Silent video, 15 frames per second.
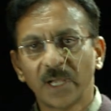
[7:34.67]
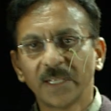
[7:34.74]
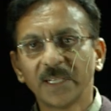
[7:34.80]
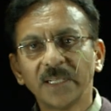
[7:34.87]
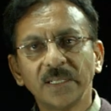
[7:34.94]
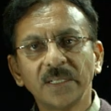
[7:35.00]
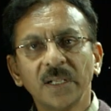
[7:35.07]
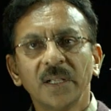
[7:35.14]

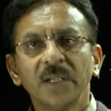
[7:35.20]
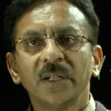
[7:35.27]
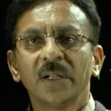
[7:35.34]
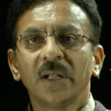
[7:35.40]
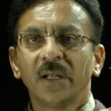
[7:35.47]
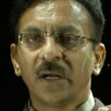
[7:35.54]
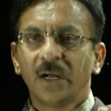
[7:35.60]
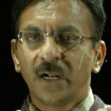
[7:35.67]
In
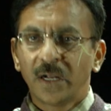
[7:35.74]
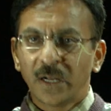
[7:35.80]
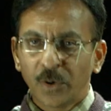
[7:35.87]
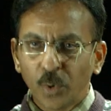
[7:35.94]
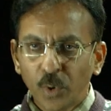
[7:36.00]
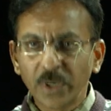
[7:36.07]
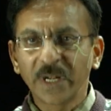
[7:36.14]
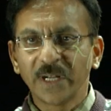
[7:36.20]

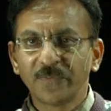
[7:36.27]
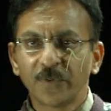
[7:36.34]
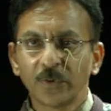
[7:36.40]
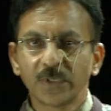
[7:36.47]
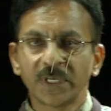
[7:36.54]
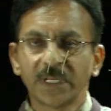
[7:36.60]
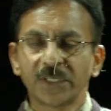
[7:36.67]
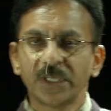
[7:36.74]
over reinforced
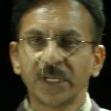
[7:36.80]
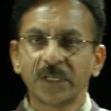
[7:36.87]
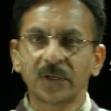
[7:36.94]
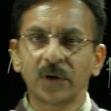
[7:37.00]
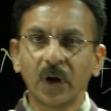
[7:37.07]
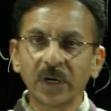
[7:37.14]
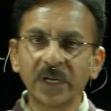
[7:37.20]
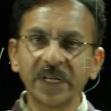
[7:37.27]
section,
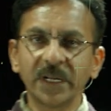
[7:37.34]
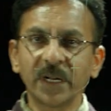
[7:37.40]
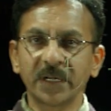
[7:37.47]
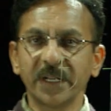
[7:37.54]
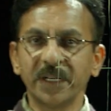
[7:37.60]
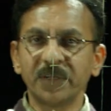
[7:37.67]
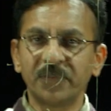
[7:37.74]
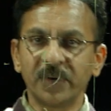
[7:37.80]
concrete
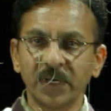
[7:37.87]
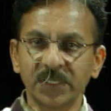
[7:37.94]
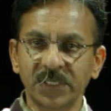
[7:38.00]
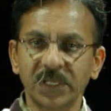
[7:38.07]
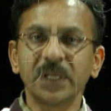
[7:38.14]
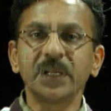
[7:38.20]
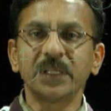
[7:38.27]
attain first,